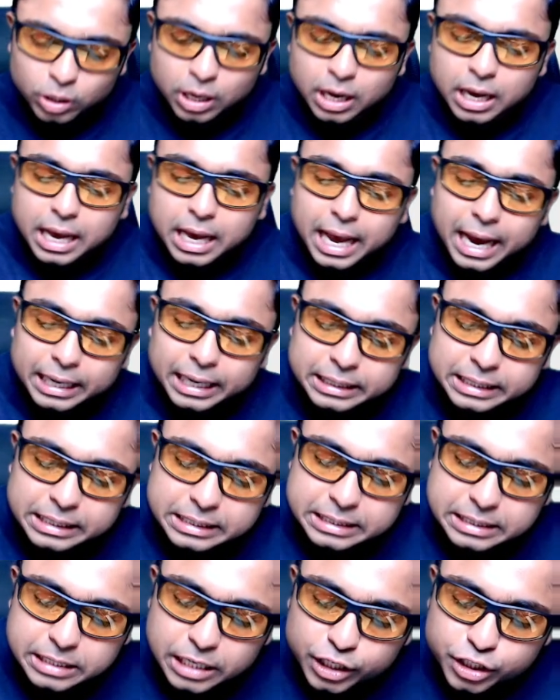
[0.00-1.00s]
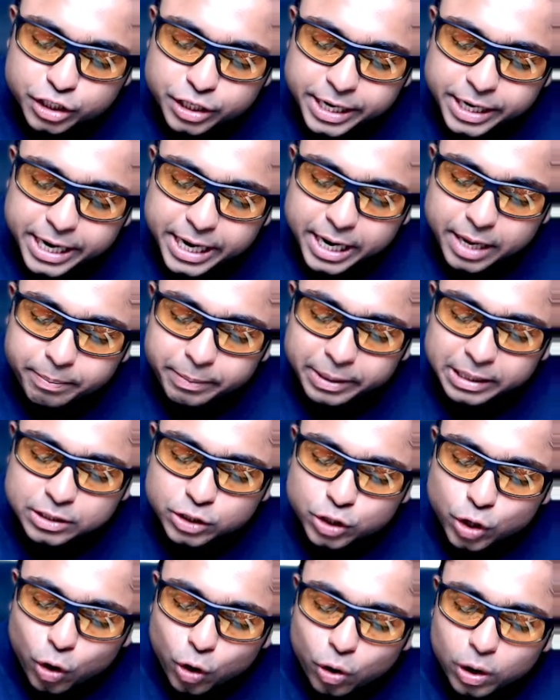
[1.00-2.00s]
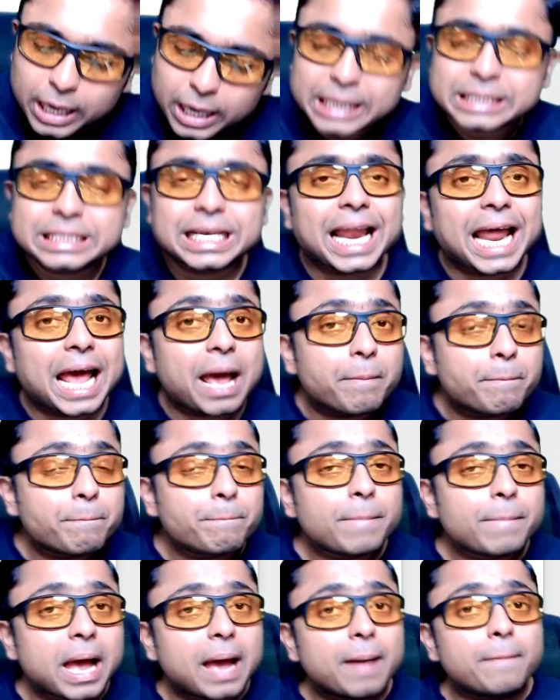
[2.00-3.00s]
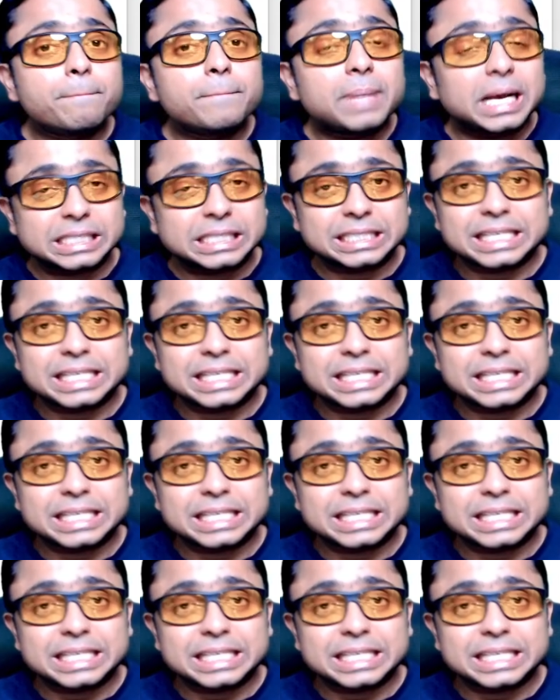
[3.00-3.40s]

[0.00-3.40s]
and this surgery name is called as MMS.